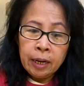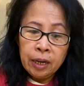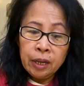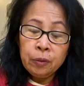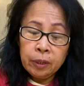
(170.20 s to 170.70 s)

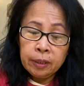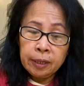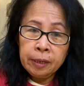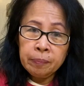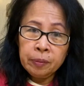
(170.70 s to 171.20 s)
it will
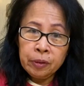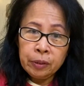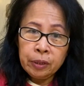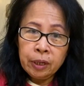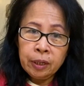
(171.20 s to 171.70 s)
keep
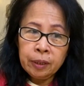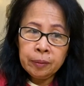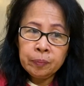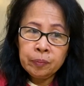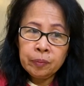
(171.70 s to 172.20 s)
your
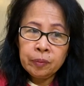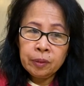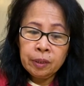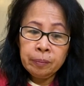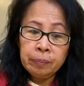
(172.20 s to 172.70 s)

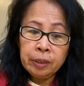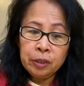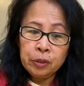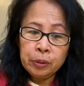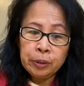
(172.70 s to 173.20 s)

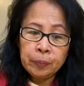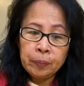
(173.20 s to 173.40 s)
temperature,